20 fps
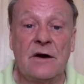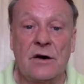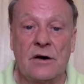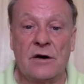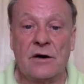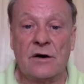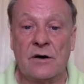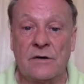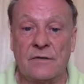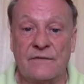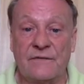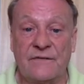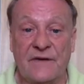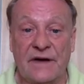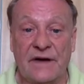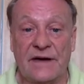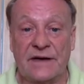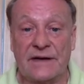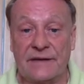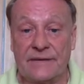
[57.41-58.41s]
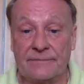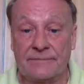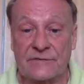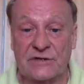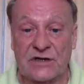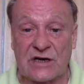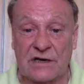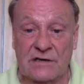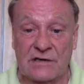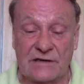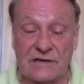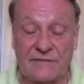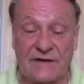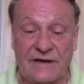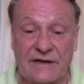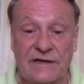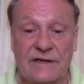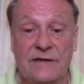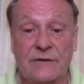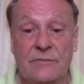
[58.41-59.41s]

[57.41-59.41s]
of Czechoslovakia.